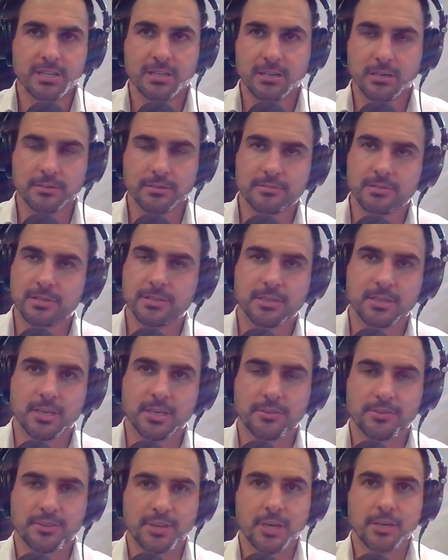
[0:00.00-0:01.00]
not
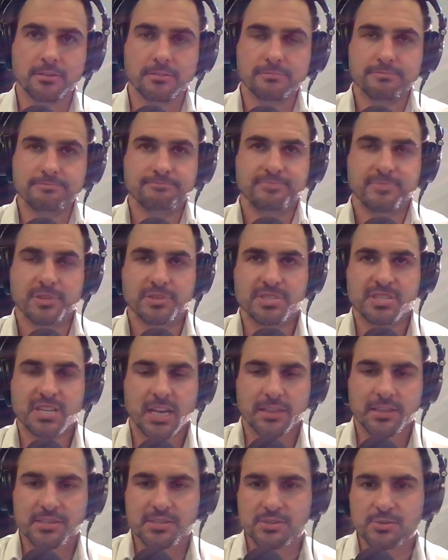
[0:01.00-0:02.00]

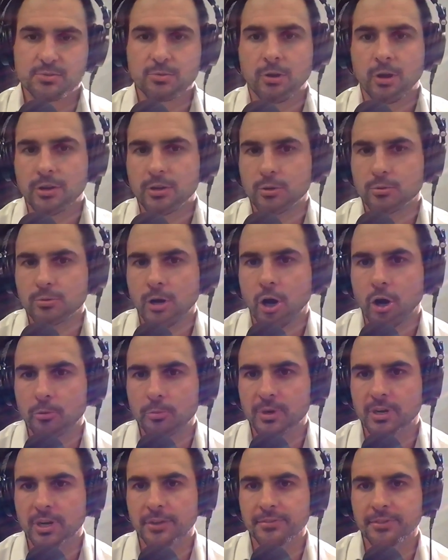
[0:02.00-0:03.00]
saying this is right or wrong,
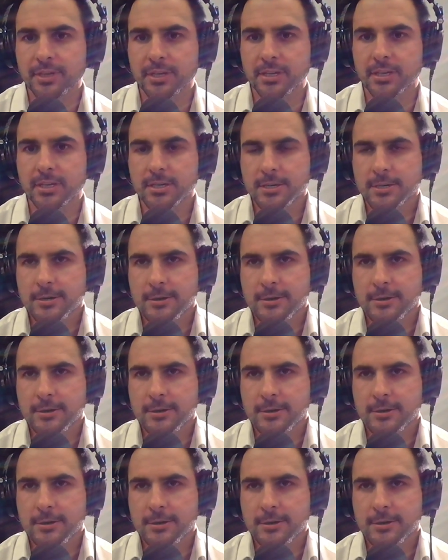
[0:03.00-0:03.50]
but I think